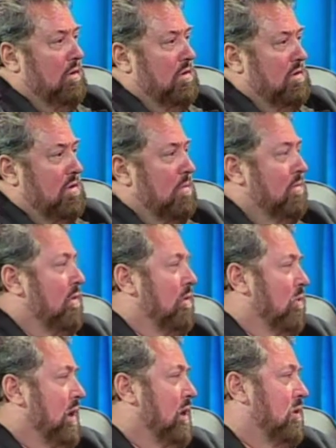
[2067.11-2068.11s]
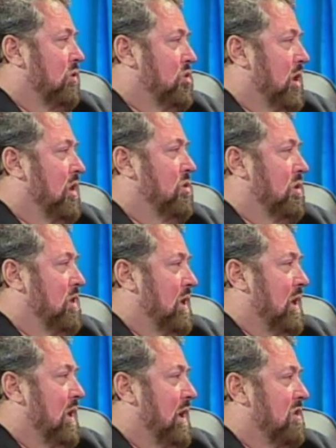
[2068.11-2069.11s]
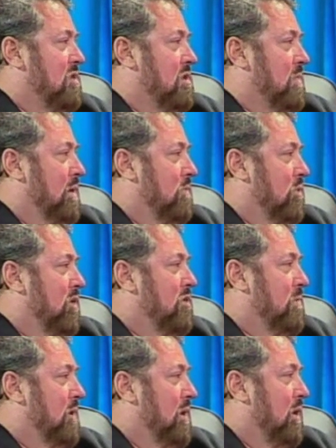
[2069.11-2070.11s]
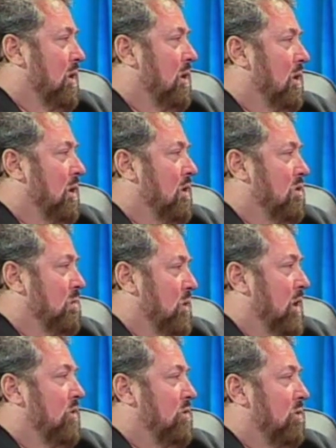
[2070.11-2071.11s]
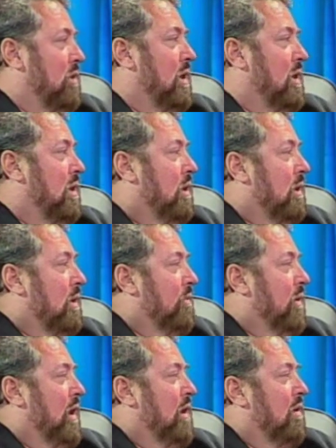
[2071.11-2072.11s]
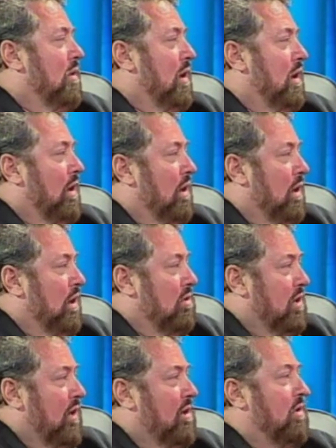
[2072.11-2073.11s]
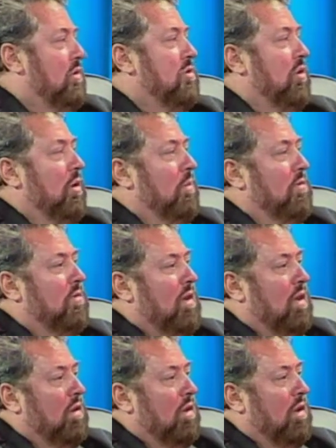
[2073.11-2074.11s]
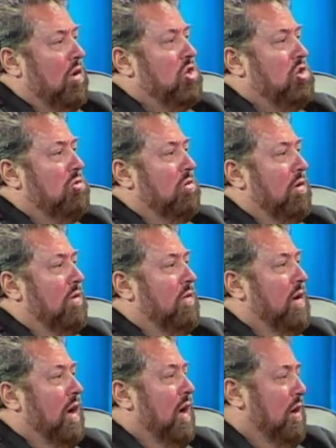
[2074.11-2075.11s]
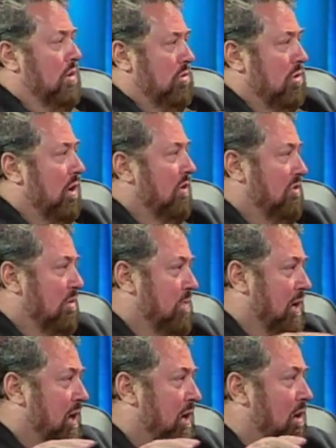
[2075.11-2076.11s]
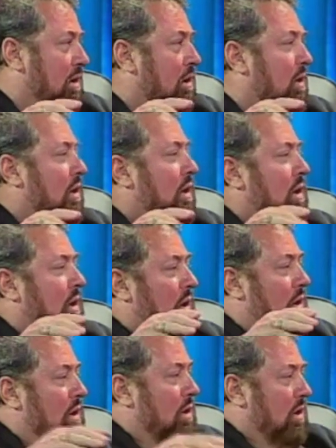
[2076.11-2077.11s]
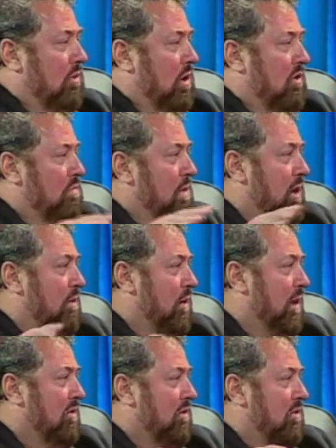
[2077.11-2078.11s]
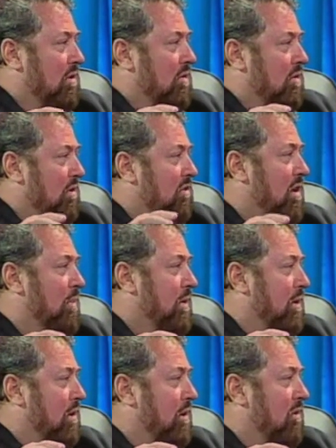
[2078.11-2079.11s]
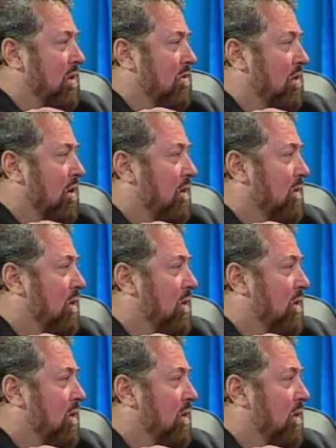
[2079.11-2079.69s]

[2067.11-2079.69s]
some radical change in thinking has to be brought to bear to break through it. And in technical terms, the issue of how to cross-compile across many processors has just not been easy to solve.